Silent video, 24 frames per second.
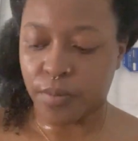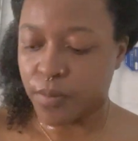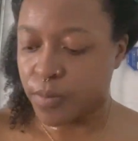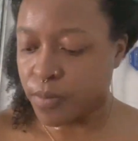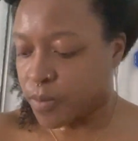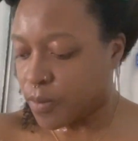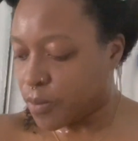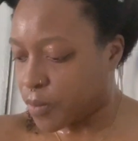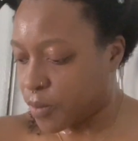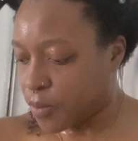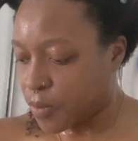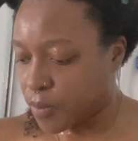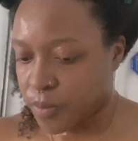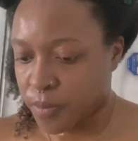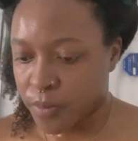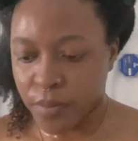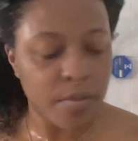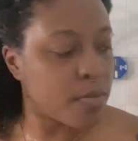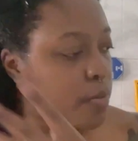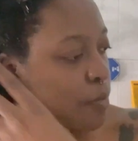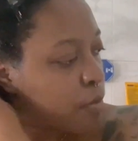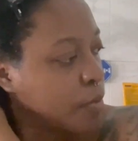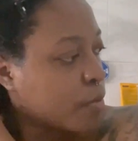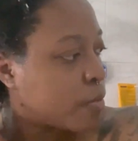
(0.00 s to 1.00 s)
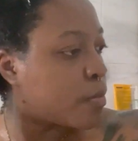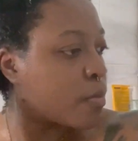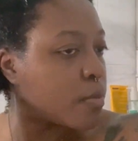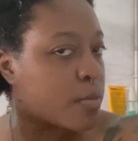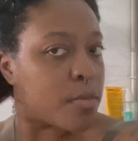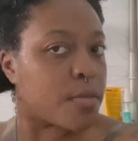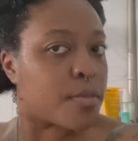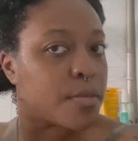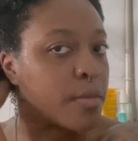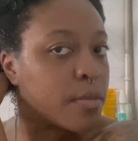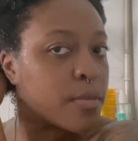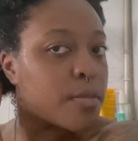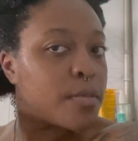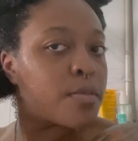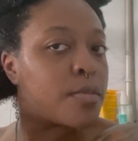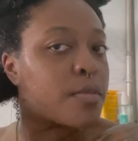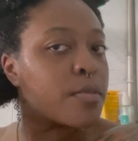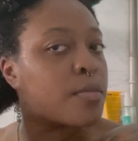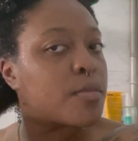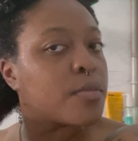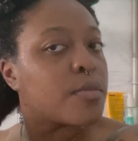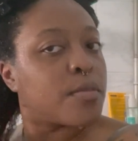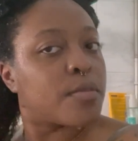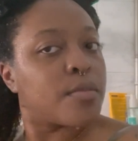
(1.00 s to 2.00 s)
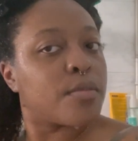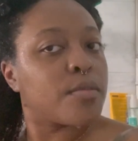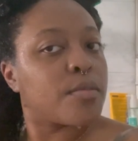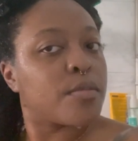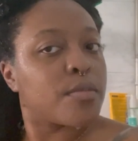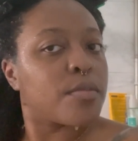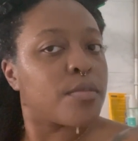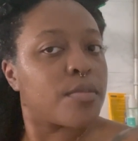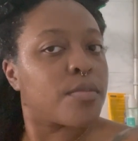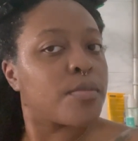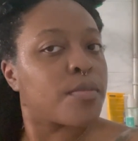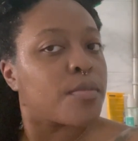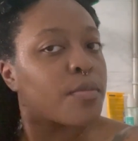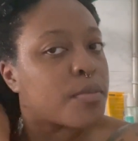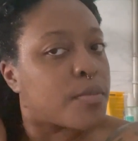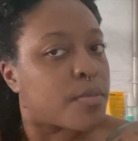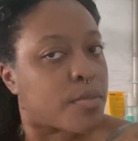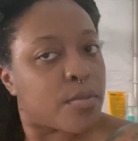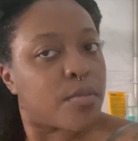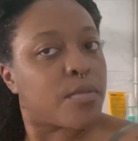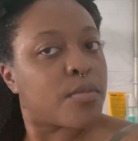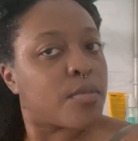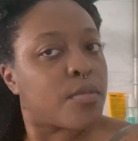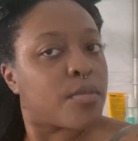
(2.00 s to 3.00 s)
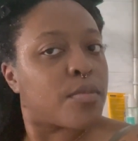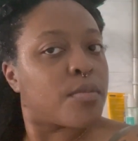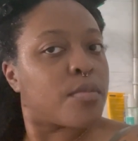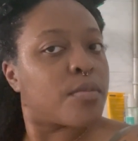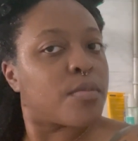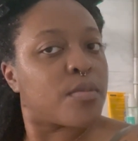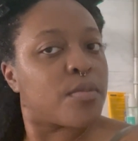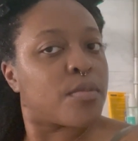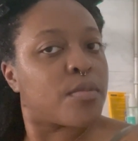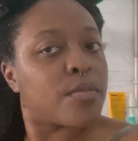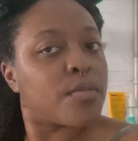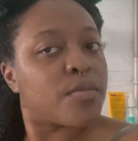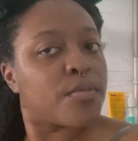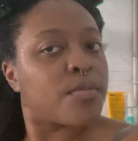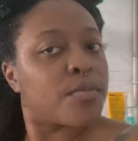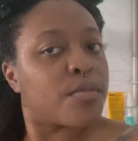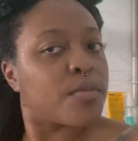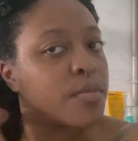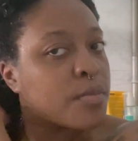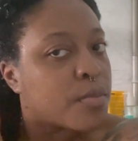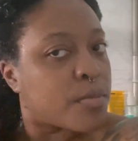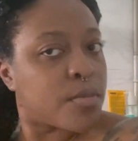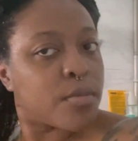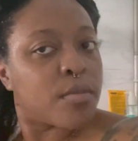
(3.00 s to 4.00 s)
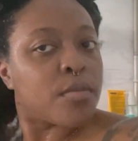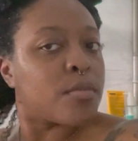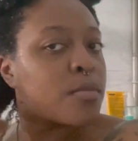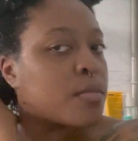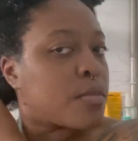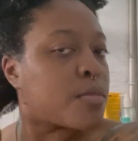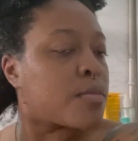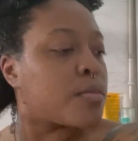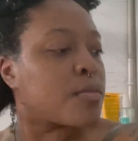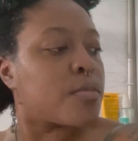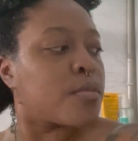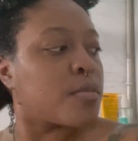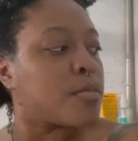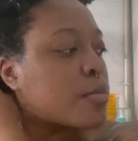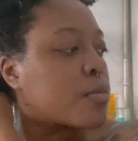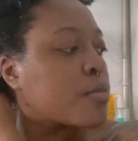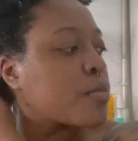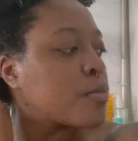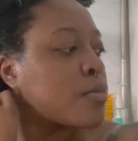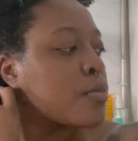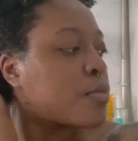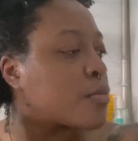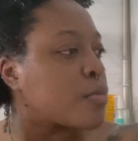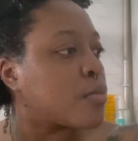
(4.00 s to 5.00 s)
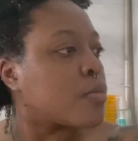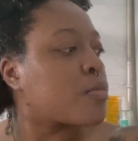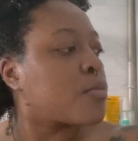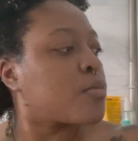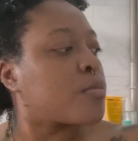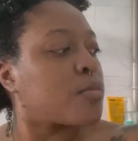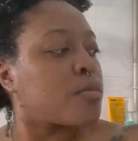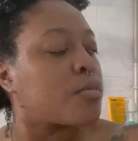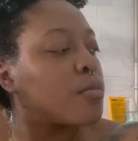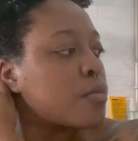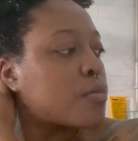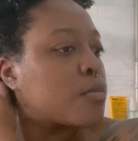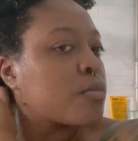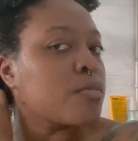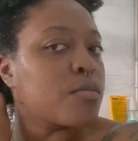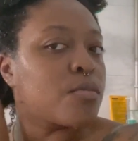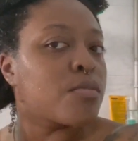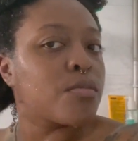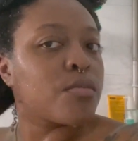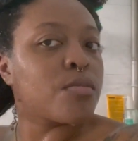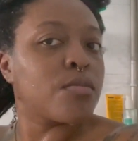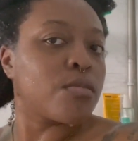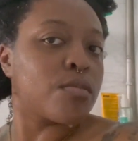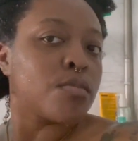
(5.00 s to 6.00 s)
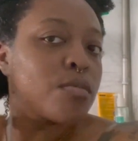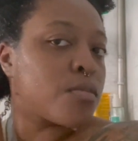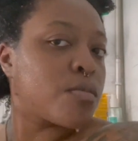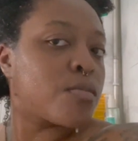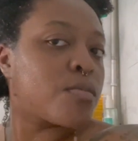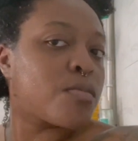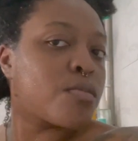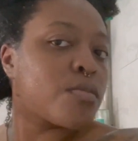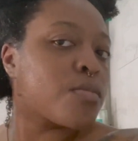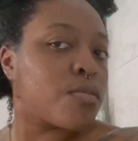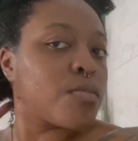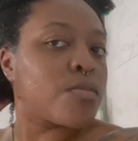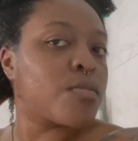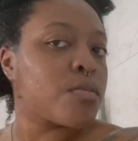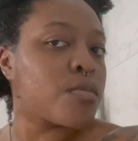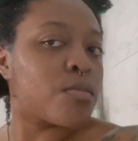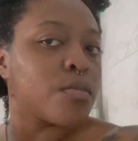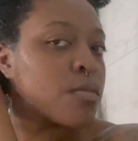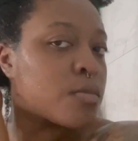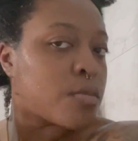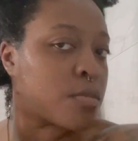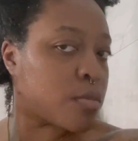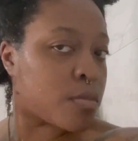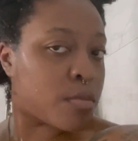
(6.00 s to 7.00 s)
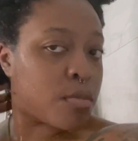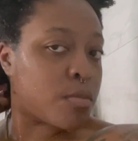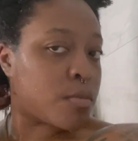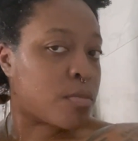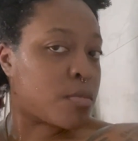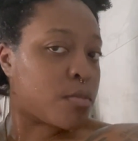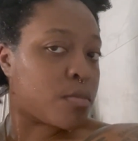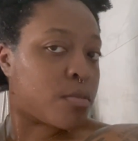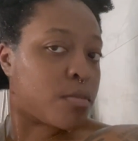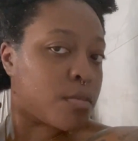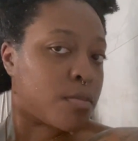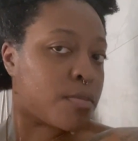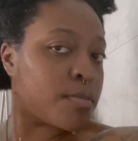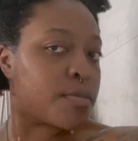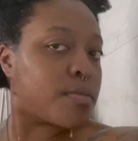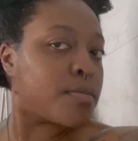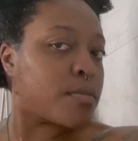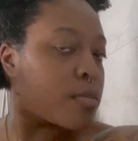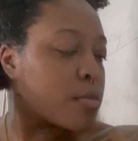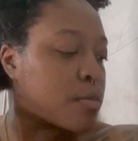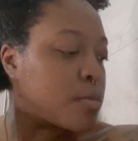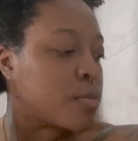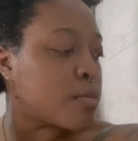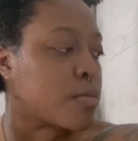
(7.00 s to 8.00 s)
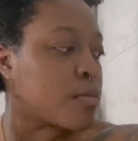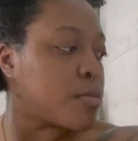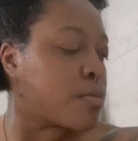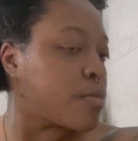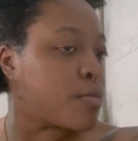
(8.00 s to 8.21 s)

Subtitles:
So my roots were pretty tangly, and I wanted to make sure I kind of broke that up a little bit before I went in with any tools.